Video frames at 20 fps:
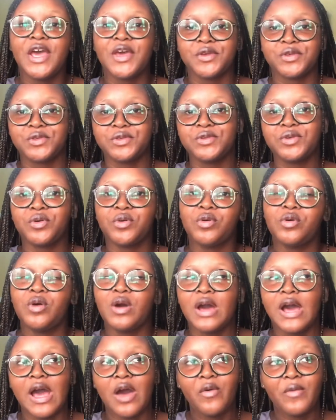So
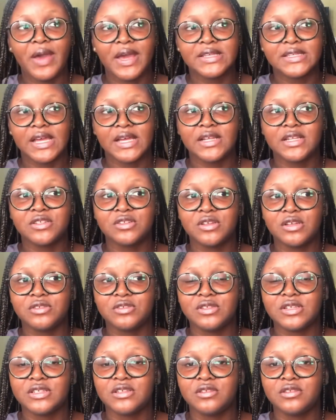how exactly do they do this?